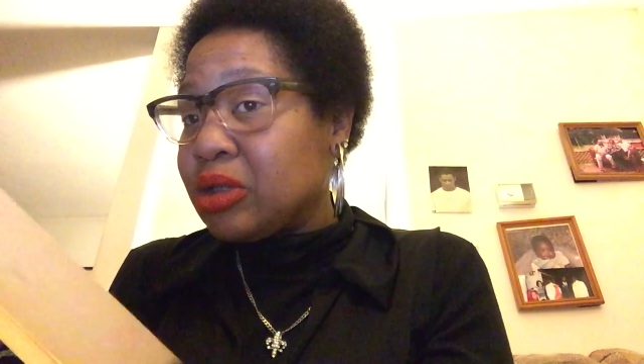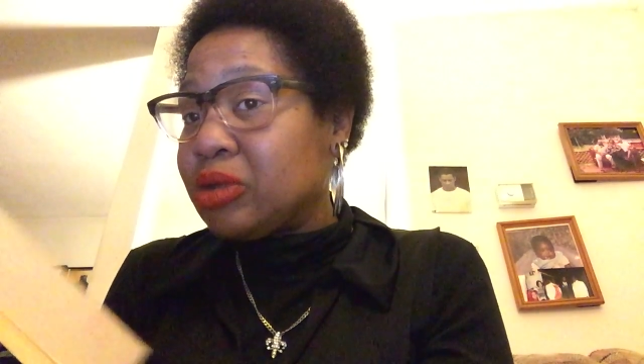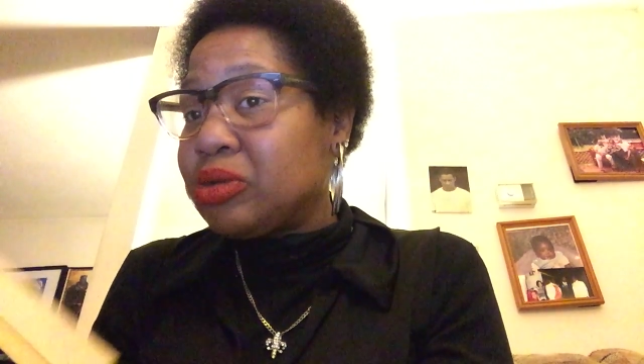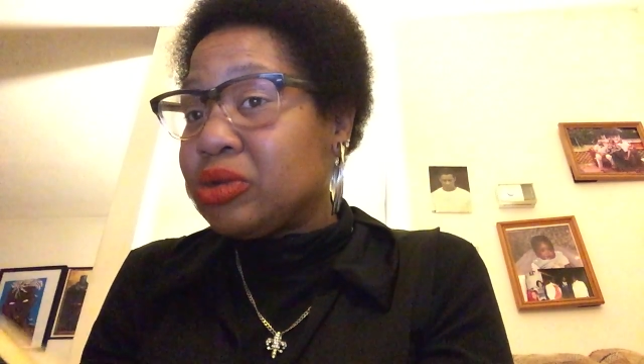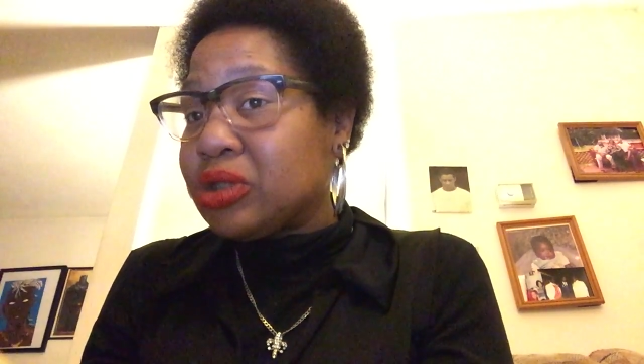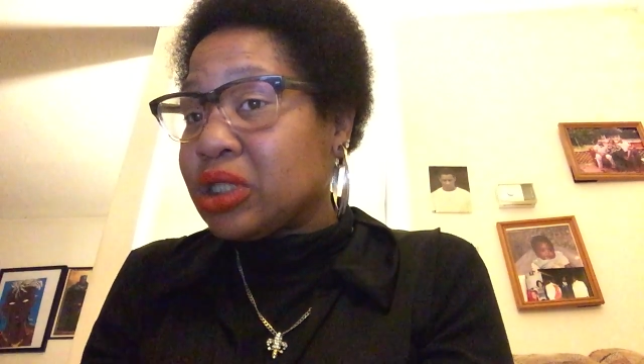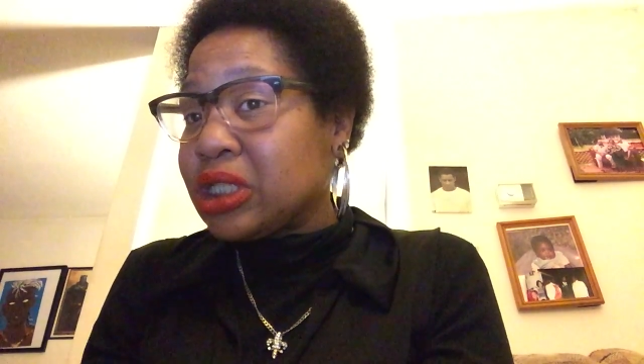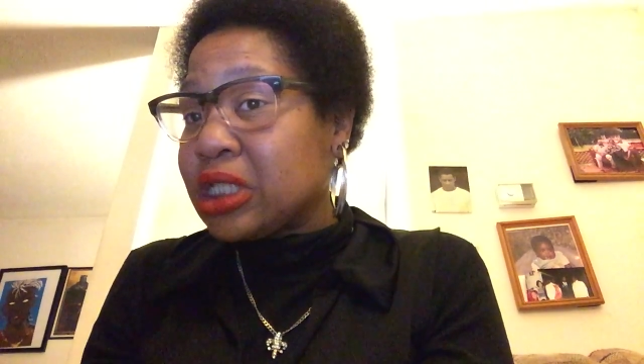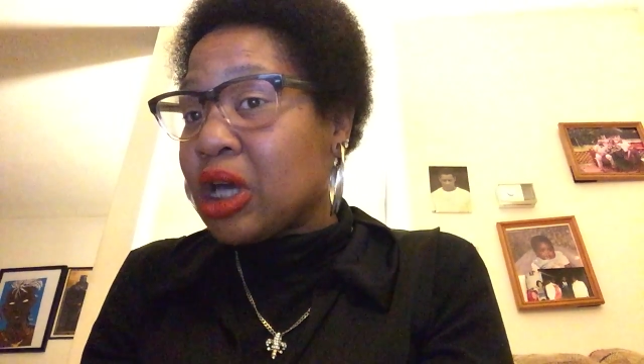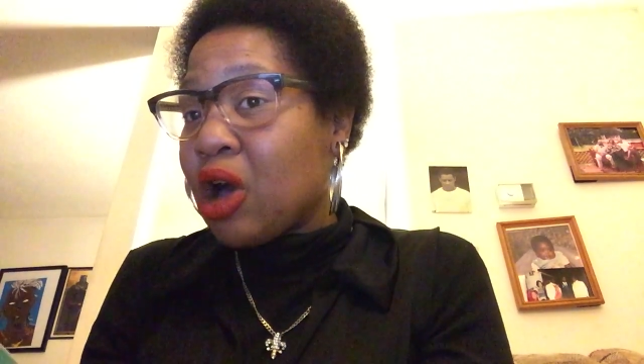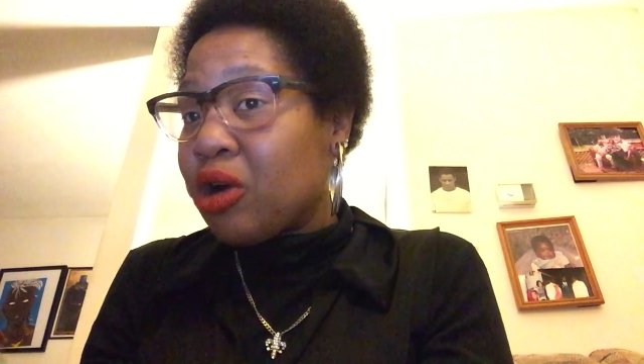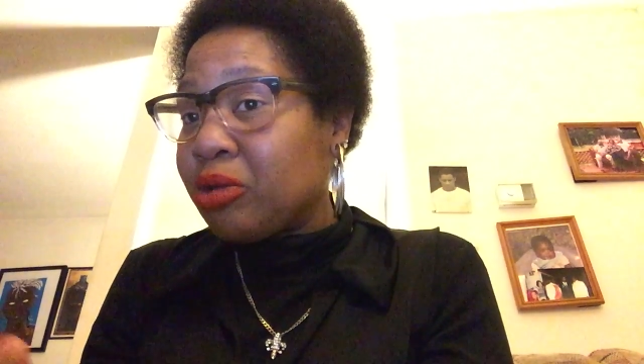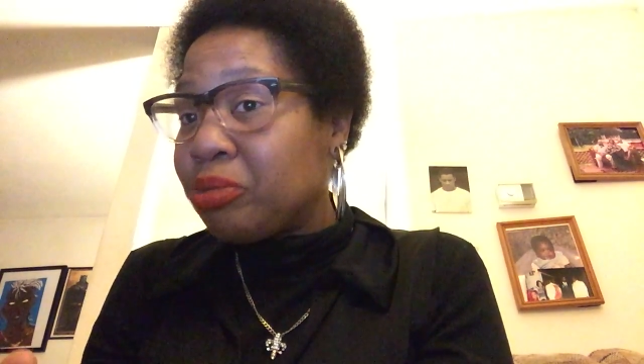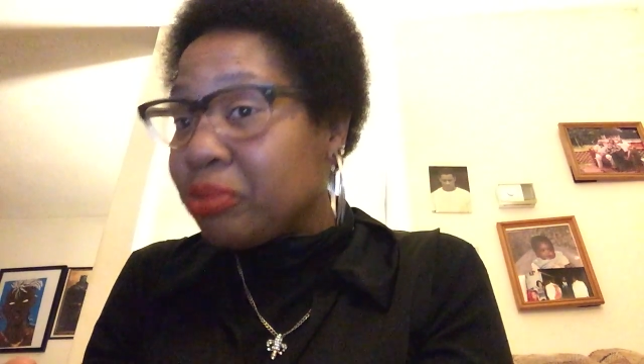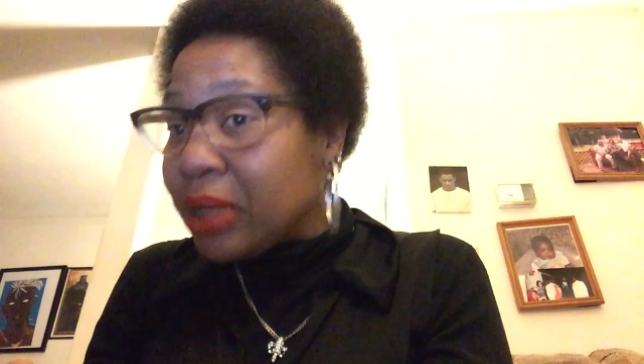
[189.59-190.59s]
who
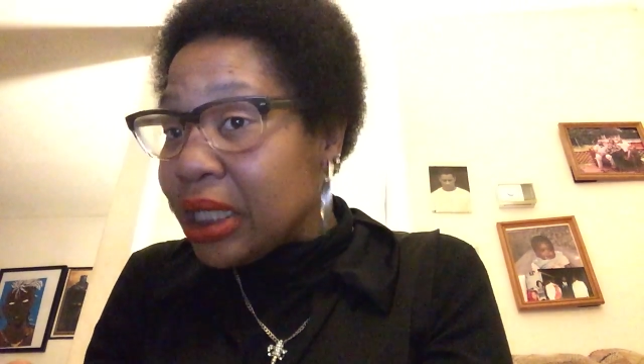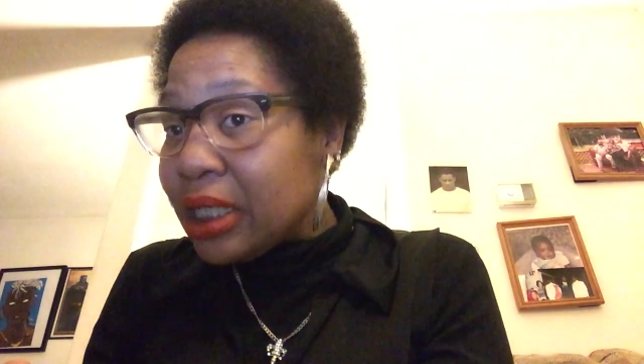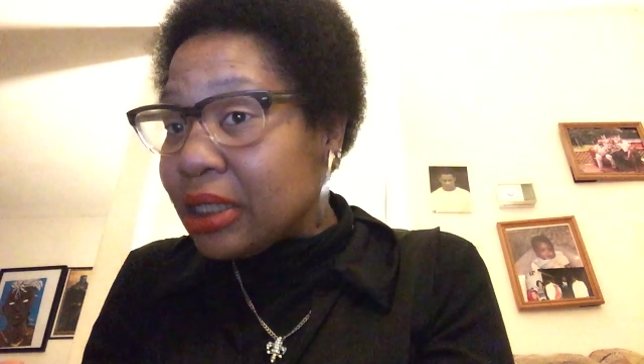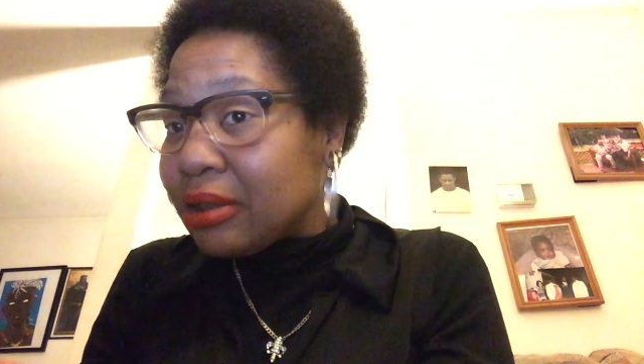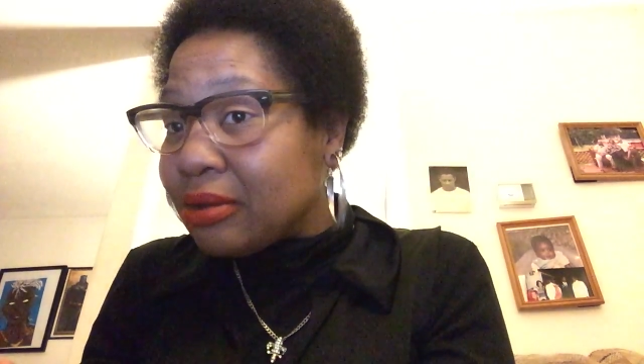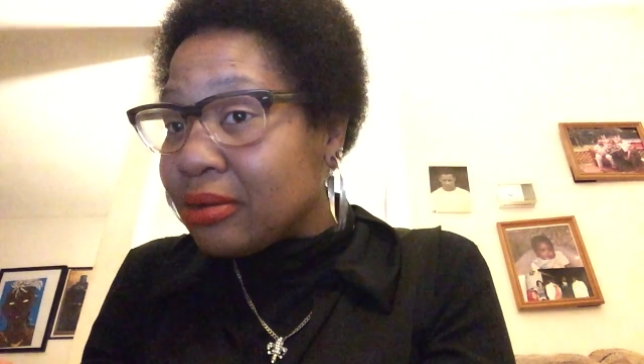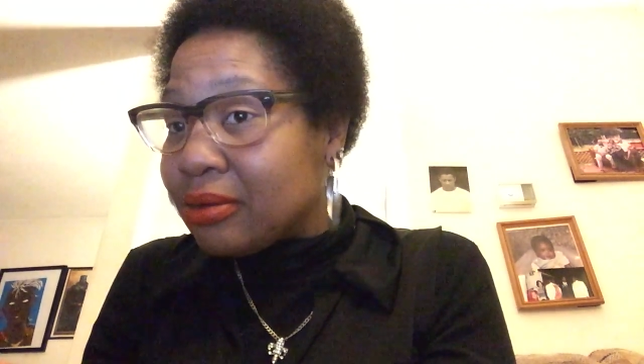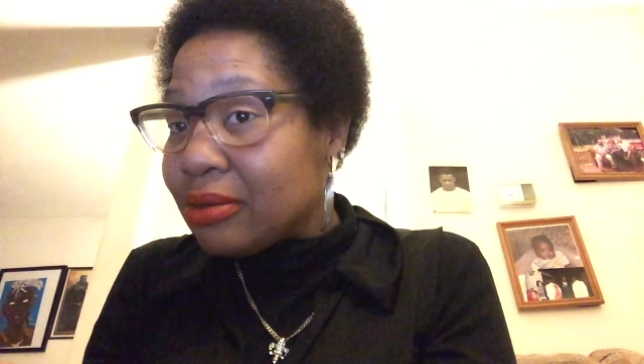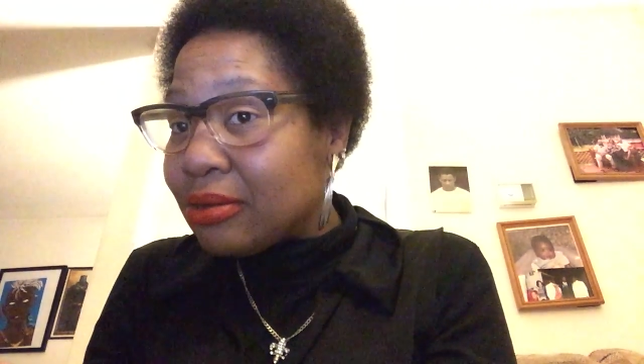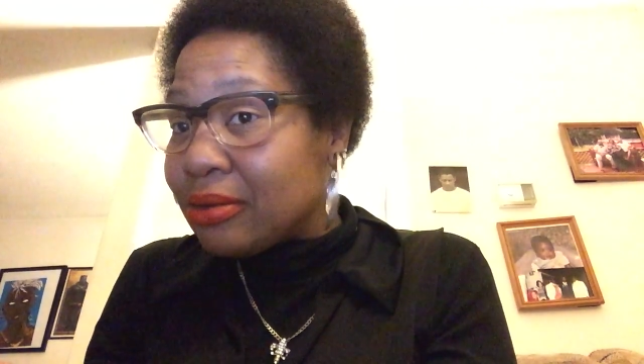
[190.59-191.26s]
taught me